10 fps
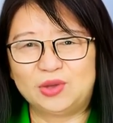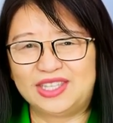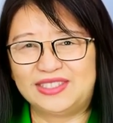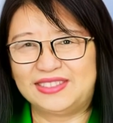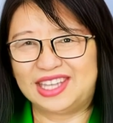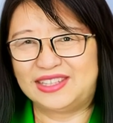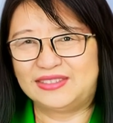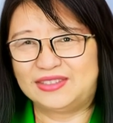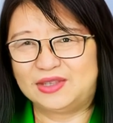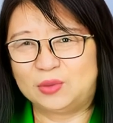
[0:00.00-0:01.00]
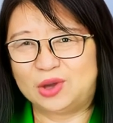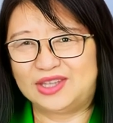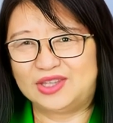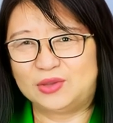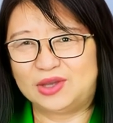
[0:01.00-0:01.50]
26.
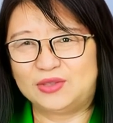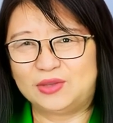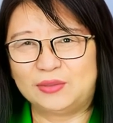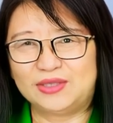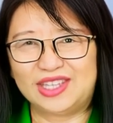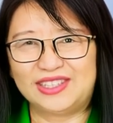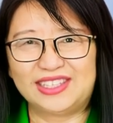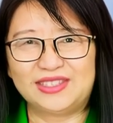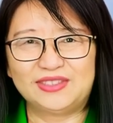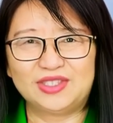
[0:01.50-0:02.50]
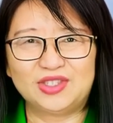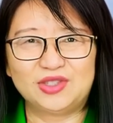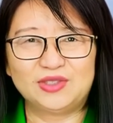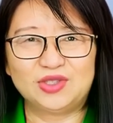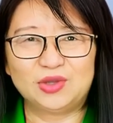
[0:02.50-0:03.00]
Why do U.S. representatives
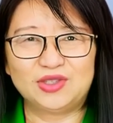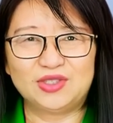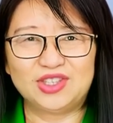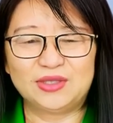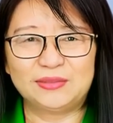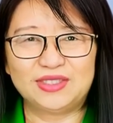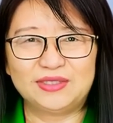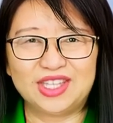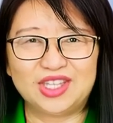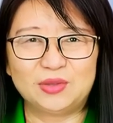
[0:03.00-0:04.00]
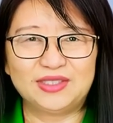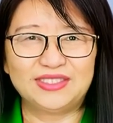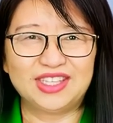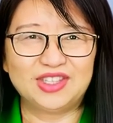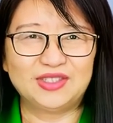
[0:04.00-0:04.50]
serve shorter terms than
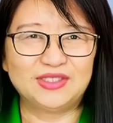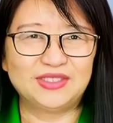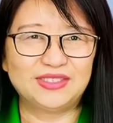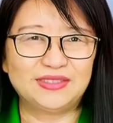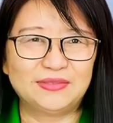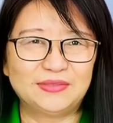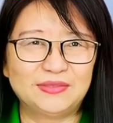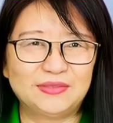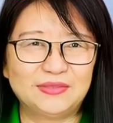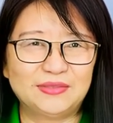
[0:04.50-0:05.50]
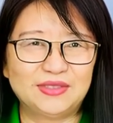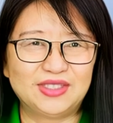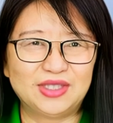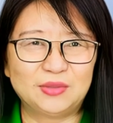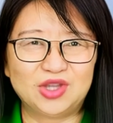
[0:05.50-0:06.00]
U.S. senators?
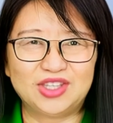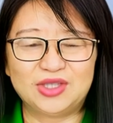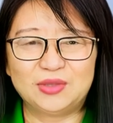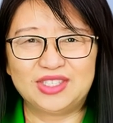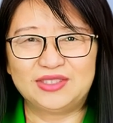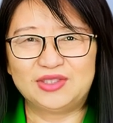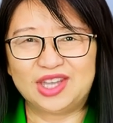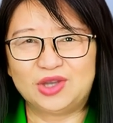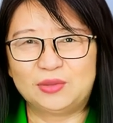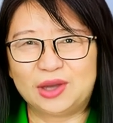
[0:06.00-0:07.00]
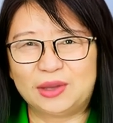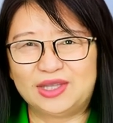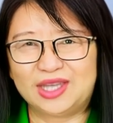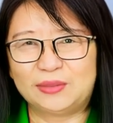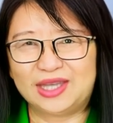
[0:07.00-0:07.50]
To more closely follow
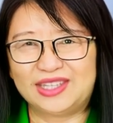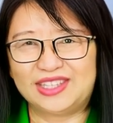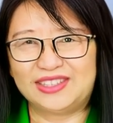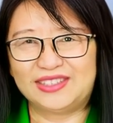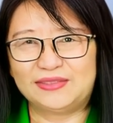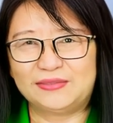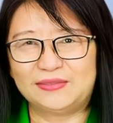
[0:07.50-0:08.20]
public opinion.